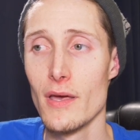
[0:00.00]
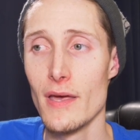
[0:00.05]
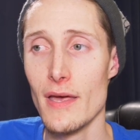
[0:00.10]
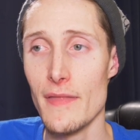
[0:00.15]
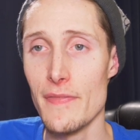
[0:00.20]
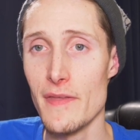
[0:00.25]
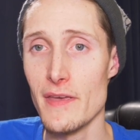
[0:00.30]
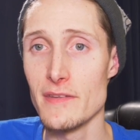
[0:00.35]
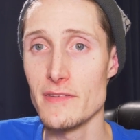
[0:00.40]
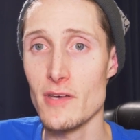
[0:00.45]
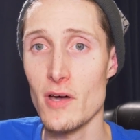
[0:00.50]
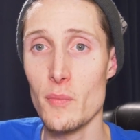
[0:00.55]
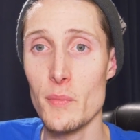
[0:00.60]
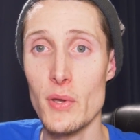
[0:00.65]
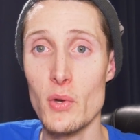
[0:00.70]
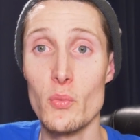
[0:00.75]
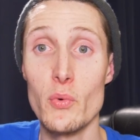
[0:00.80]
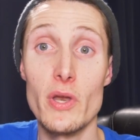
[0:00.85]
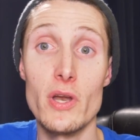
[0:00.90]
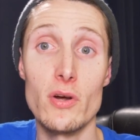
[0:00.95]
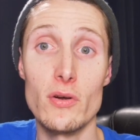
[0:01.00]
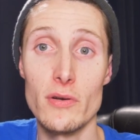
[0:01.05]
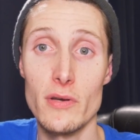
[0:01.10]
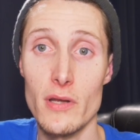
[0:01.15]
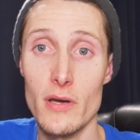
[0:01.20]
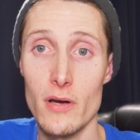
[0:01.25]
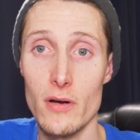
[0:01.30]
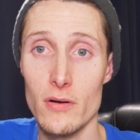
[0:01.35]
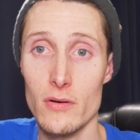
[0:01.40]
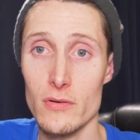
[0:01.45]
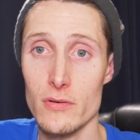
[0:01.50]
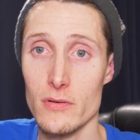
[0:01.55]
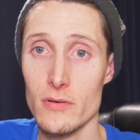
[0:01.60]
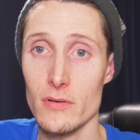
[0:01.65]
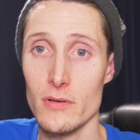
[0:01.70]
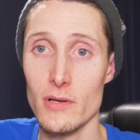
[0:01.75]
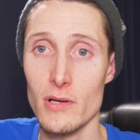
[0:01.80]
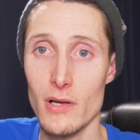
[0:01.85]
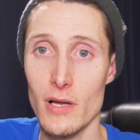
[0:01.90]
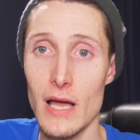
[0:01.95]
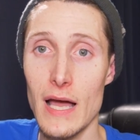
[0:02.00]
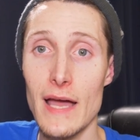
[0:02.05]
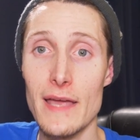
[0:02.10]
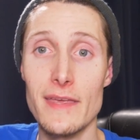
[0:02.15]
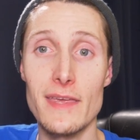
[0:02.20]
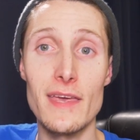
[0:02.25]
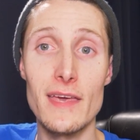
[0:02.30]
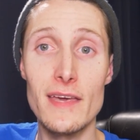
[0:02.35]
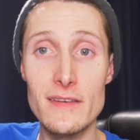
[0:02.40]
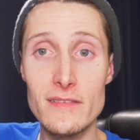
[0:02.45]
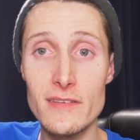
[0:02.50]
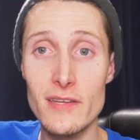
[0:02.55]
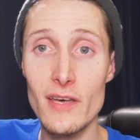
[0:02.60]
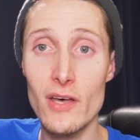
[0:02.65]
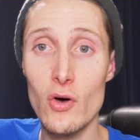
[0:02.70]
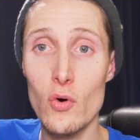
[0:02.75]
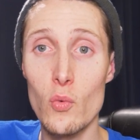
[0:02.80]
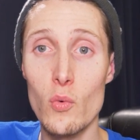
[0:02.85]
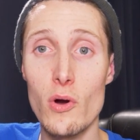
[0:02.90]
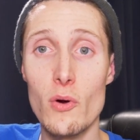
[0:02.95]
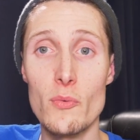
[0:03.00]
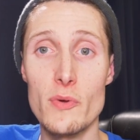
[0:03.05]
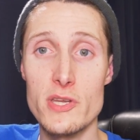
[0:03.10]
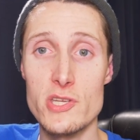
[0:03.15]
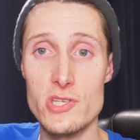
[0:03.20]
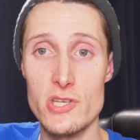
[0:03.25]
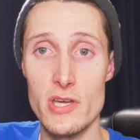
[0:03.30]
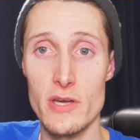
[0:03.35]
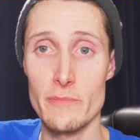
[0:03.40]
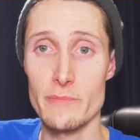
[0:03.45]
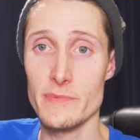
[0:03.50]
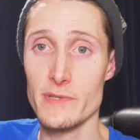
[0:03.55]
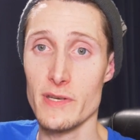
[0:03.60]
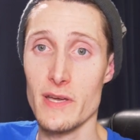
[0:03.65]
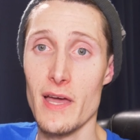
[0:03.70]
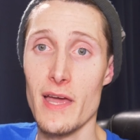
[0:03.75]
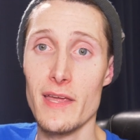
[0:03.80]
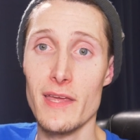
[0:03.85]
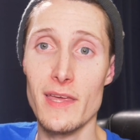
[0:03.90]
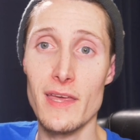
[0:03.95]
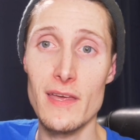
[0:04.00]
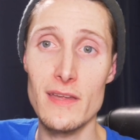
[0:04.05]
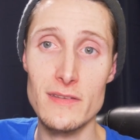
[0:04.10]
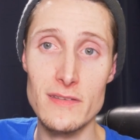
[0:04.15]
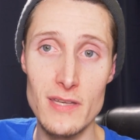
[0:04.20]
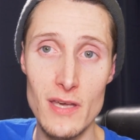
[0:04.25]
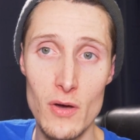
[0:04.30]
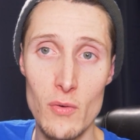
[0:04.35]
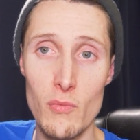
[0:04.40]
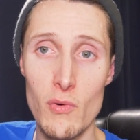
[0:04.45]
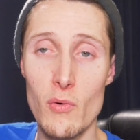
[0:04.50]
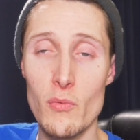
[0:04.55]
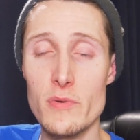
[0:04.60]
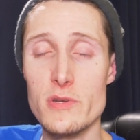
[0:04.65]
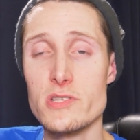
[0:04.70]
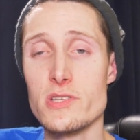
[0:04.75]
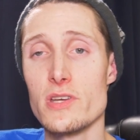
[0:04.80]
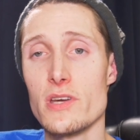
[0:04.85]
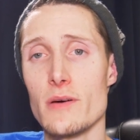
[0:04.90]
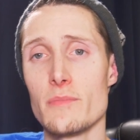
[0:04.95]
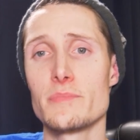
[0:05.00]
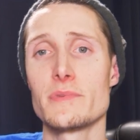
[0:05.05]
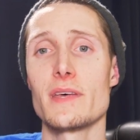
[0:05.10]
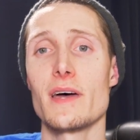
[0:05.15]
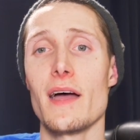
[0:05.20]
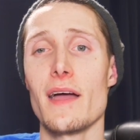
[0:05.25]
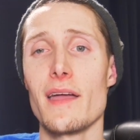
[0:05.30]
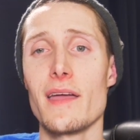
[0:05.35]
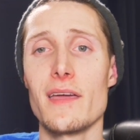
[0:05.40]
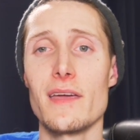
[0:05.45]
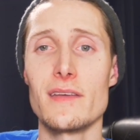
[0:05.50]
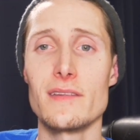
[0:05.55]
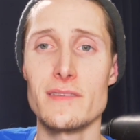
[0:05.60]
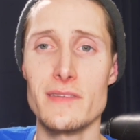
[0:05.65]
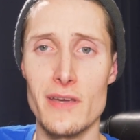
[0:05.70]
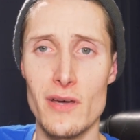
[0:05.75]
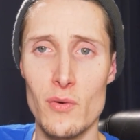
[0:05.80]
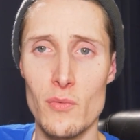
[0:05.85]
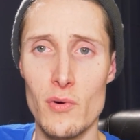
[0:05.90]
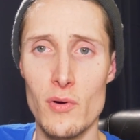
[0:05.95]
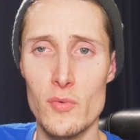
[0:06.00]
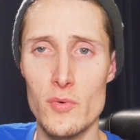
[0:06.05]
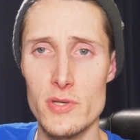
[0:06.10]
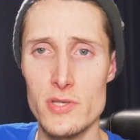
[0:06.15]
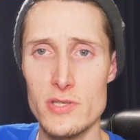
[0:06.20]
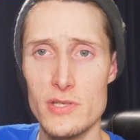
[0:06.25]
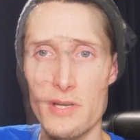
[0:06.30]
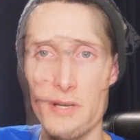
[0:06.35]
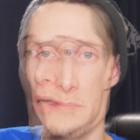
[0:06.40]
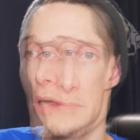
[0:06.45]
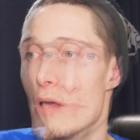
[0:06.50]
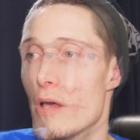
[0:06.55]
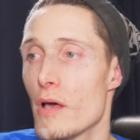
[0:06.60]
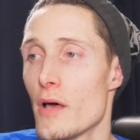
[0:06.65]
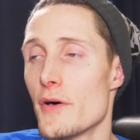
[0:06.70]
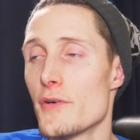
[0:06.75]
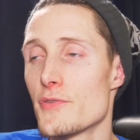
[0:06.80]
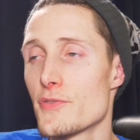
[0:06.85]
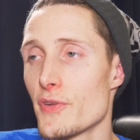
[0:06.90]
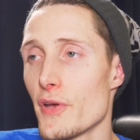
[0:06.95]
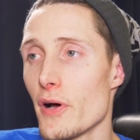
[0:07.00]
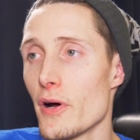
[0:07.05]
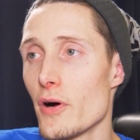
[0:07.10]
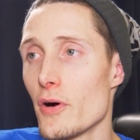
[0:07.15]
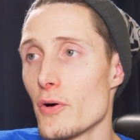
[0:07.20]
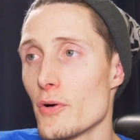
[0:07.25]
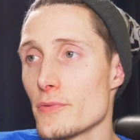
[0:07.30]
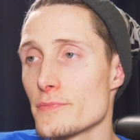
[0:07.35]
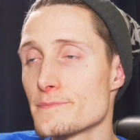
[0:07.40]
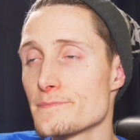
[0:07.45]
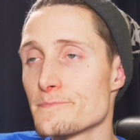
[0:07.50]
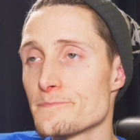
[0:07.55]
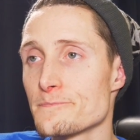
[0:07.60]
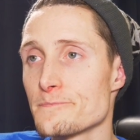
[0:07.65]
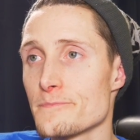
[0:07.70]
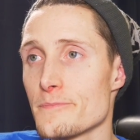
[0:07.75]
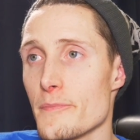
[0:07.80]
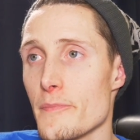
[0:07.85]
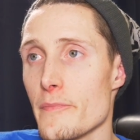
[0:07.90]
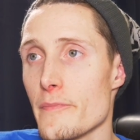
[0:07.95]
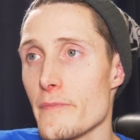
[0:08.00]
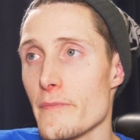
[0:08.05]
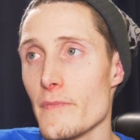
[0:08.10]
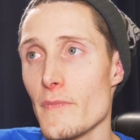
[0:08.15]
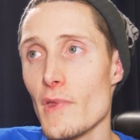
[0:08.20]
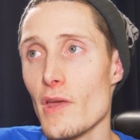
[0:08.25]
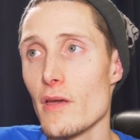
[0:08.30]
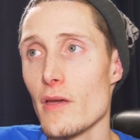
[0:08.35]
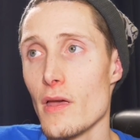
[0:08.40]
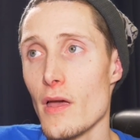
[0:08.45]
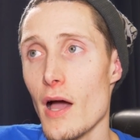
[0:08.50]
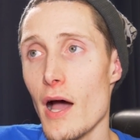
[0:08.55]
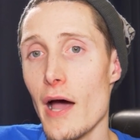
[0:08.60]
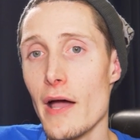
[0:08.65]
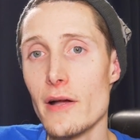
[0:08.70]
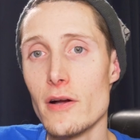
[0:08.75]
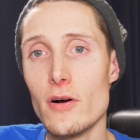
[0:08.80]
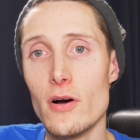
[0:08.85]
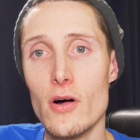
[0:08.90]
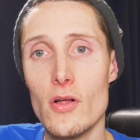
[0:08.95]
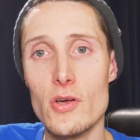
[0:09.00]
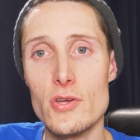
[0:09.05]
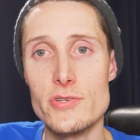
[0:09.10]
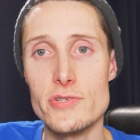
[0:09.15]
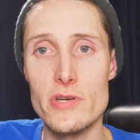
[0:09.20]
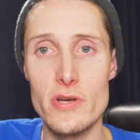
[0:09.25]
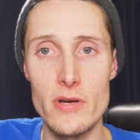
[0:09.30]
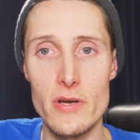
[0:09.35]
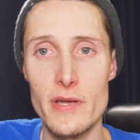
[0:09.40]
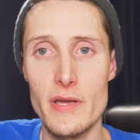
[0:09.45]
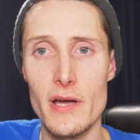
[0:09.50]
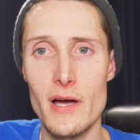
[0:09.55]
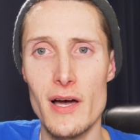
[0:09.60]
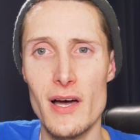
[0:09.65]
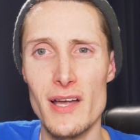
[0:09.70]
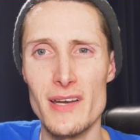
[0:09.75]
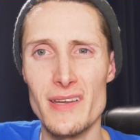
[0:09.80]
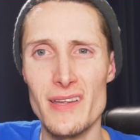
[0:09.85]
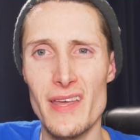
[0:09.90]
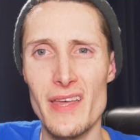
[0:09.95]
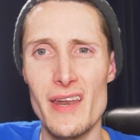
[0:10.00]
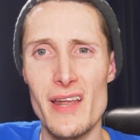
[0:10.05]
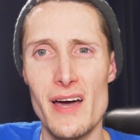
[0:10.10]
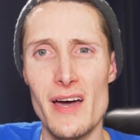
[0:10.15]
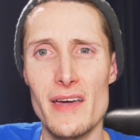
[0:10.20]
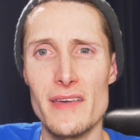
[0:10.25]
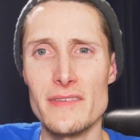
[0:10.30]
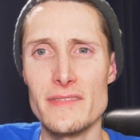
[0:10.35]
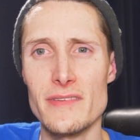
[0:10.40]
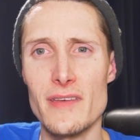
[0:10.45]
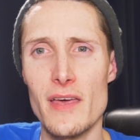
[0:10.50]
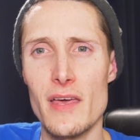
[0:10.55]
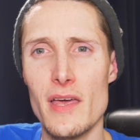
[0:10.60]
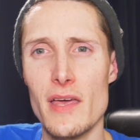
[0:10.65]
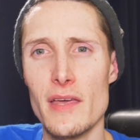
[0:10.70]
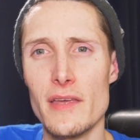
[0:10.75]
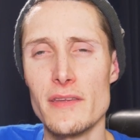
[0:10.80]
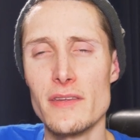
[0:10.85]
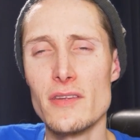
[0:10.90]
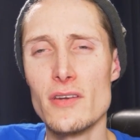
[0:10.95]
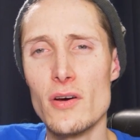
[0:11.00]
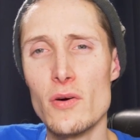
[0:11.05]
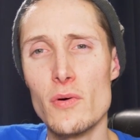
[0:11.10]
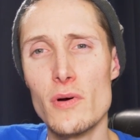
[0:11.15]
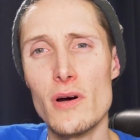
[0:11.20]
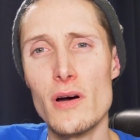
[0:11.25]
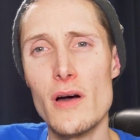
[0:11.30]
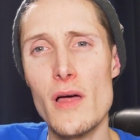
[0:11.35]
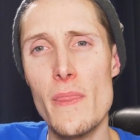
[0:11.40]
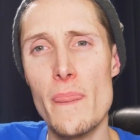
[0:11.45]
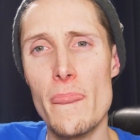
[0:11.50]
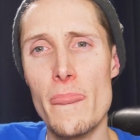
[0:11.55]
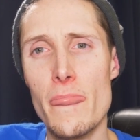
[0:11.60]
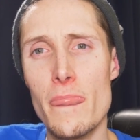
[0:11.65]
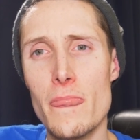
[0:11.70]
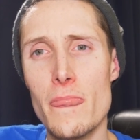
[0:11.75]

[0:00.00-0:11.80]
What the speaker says: And they tell me, we don't know. I can't tell what we shipped. I can't tell what we shipped. I can't tell what we shipped. So, I call Asurion and I say, you know what?